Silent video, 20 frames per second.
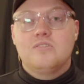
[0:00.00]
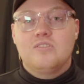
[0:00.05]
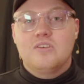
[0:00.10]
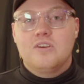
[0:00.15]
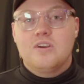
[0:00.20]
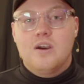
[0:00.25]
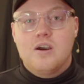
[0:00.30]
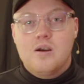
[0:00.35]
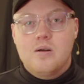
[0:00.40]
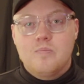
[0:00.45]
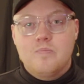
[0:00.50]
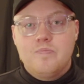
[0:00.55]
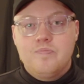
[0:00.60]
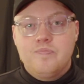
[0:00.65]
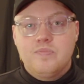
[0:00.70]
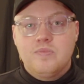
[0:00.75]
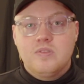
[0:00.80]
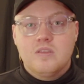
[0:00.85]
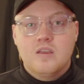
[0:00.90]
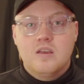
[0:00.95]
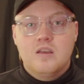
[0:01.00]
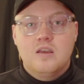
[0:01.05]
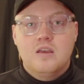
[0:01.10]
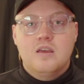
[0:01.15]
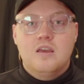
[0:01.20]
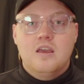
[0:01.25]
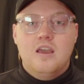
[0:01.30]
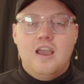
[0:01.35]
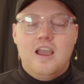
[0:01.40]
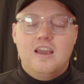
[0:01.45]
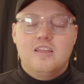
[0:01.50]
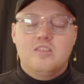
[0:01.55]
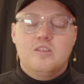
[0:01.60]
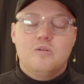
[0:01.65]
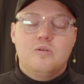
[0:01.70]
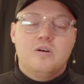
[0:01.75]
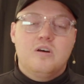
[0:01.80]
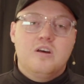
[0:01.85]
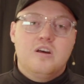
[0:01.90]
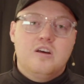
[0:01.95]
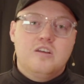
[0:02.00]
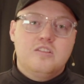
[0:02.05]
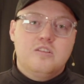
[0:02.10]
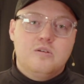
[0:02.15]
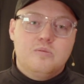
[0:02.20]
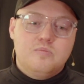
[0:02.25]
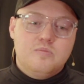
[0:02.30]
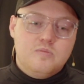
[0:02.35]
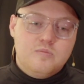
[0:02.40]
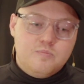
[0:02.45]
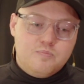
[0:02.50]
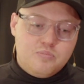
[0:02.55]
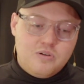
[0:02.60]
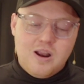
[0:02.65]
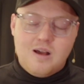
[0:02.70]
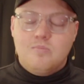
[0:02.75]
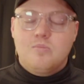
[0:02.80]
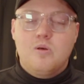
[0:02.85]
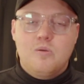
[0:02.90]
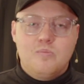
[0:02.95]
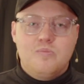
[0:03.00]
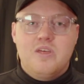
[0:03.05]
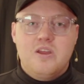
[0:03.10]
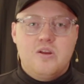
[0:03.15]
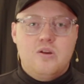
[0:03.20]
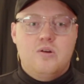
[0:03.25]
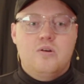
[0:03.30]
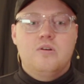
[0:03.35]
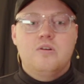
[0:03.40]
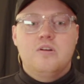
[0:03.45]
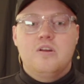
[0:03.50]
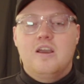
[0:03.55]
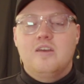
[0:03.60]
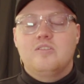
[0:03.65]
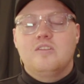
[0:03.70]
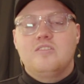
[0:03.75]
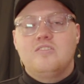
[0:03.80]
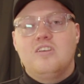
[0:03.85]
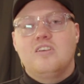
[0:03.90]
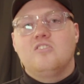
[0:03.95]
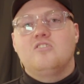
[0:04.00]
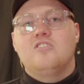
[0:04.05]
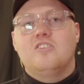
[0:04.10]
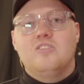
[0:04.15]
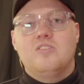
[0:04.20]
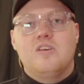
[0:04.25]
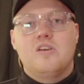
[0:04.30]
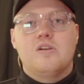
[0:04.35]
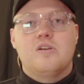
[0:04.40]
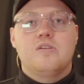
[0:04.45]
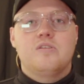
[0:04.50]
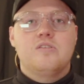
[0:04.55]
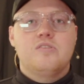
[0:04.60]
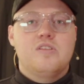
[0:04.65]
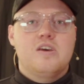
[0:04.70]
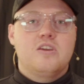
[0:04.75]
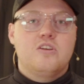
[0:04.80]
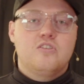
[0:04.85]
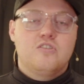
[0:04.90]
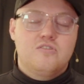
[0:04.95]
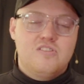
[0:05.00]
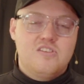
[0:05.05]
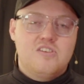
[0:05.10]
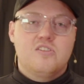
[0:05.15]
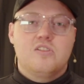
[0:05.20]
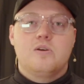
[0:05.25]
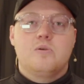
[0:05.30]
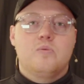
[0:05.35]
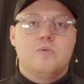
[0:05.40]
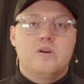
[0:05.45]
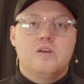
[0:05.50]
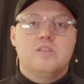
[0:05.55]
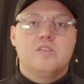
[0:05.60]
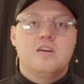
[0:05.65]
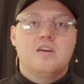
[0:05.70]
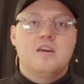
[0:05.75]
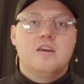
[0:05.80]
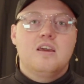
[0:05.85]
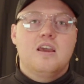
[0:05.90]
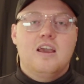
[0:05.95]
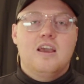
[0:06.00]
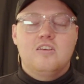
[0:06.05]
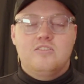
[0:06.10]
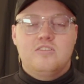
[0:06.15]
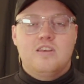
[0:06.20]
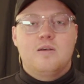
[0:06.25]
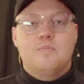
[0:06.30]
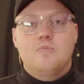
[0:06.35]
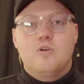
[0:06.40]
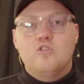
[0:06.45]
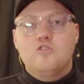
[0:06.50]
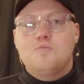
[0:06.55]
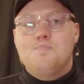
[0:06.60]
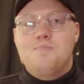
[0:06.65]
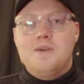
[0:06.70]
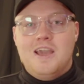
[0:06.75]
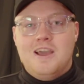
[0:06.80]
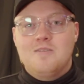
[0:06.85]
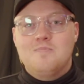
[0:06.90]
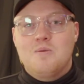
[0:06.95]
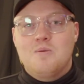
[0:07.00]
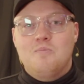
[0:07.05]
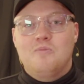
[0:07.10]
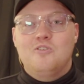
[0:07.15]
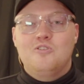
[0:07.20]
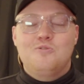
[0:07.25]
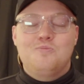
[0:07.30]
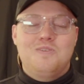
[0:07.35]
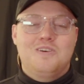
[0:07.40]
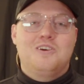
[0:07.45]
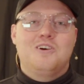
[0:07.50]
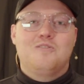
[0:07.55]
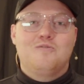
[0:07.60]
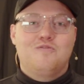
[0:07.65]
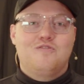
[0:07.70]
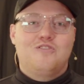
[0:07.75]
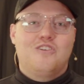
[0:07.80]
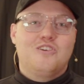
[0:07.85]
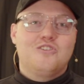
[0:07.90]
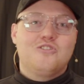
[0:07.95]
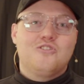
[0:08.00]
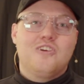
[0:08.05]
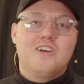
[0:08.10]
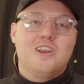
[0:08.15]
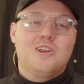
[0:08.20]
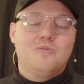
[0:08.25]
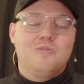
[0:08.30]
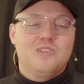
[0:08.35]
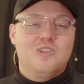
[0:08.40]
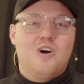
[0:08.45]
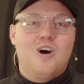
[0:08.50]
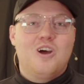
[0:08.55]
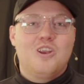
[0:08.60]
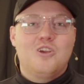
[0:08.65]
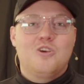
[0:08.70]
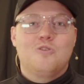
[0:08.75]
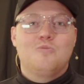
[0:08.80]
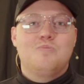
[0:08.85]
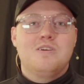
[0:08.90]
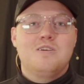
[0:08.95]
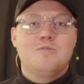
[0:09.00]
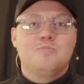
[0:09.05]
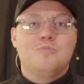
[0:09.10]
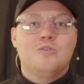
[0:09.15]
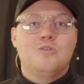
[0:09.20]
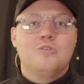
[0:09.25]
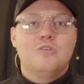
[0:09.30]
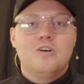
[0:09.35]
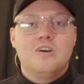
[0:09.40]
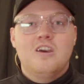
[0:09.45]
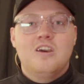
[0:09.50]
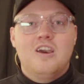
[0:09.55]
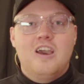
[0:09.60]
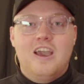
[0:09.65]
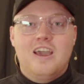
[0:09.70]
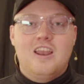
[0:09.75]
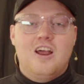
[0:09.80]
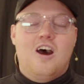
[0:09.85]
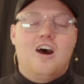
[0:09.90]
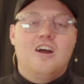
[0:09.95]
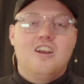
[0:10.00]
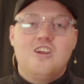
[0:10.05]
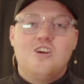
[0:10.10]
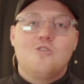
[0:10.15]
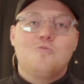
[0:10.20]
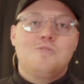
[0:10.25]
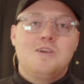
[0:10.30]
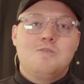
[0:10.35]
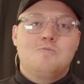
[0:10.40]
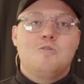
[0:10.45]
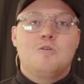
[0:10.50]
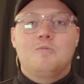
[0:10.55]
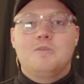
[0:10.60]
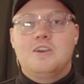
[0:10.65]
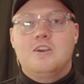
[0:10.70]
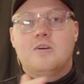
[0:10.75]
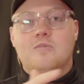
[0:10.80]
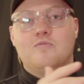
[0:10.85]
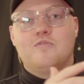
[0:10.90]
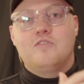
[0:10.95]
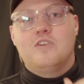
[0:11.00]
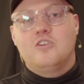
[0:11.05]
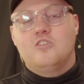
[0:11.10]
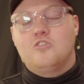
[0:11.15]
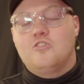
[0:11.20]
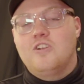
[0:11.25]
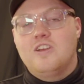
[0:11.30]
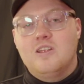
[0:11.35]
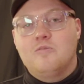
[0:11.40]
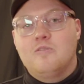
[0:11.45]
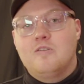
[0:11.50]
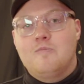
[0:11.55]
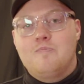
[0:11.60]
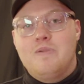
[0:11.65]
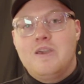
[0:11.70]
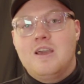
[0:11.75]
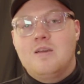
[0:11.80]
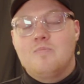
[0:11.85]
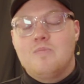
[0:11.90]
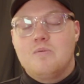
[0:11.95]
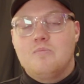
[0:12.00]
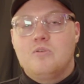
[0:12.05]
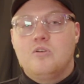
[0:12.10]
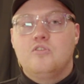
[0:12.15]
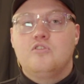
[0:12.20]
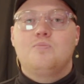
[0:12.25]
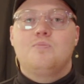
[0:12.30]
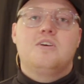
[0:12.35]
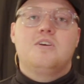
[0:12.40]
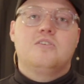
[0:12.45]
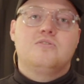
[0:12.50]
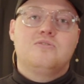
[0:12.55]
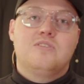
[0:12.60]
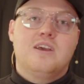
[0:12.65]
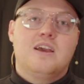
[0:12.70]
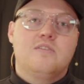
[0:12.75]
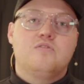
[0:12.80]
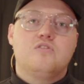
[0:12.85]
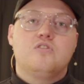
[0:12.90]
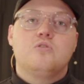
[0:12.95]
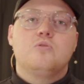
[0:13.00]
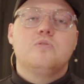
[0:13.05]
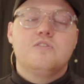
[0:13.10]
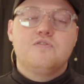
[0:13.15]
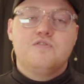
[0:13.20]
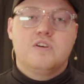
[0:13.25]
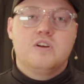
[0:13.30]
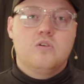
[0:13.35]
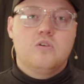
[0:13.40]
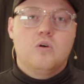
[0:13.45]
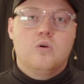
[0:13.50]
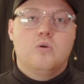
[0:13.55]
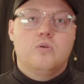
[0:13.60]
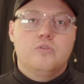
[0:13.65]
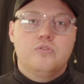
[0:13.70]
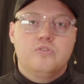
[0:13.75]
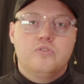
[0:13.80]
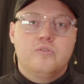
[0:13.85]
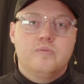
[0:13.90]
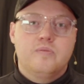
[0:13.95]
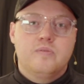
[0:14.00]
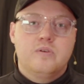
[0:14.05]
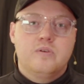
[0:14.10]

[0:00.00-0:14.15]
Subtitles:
to come. And the problem there and the tension there that you're dealing with is that most band members become frustrated with audio people, and audio people become frustrated with band members because they have two different goals.